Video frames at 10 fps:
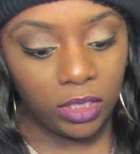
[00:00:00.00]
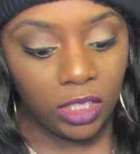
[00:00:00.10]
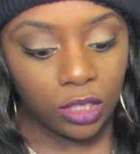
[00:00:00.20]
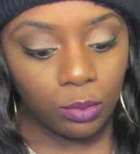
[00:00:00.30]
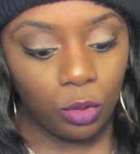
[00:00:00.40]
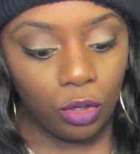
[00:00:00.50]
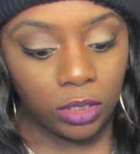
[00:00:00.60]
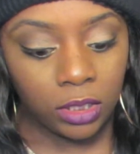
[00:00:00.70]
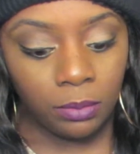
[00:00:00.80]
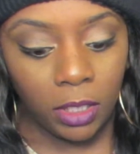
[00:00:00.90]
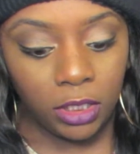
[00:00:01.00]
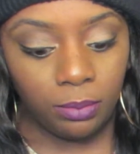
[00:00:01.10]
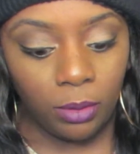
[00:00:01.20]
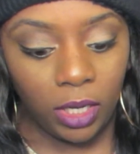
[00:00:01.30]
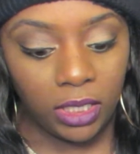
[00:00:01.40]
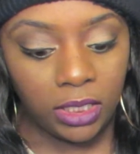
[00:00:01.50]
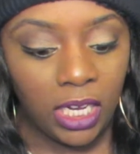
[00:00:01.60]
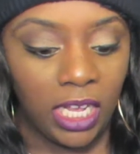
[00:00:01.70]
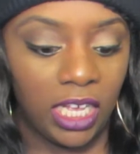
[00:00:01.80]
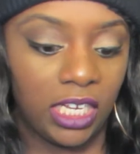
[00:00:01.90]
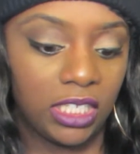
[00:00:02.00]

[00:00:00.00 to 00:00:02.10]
It's a small sponge brush, and